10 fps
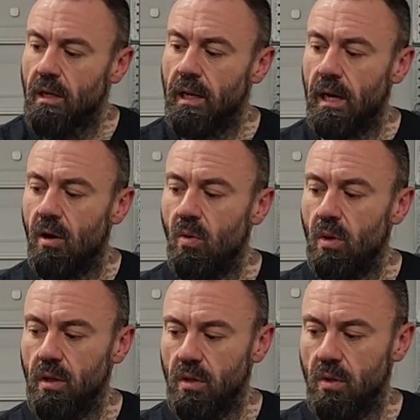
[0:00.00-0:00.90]
Now,
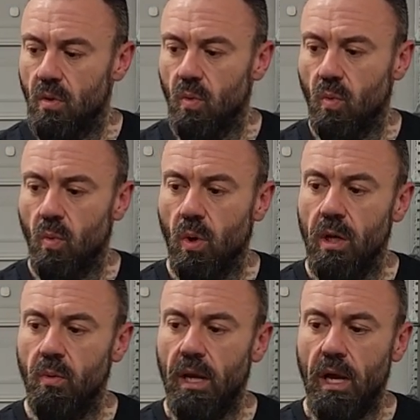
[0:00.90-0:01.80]

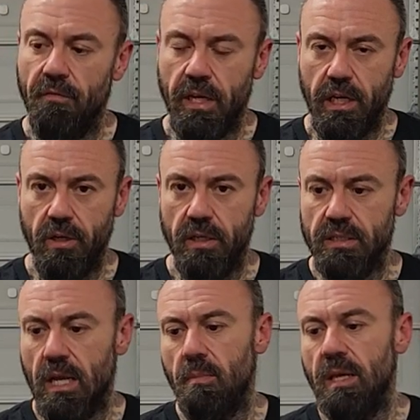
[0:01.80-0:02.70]
what we have here
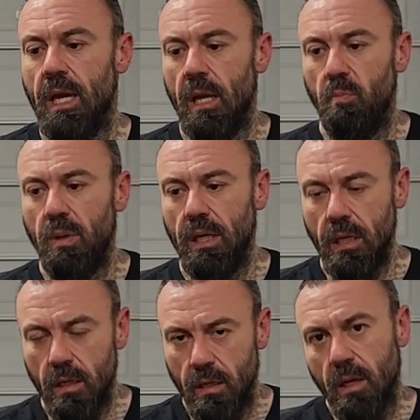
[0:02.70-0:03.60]
is
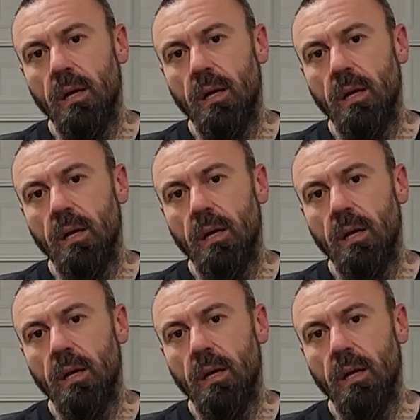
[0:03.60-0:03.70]
MEKP.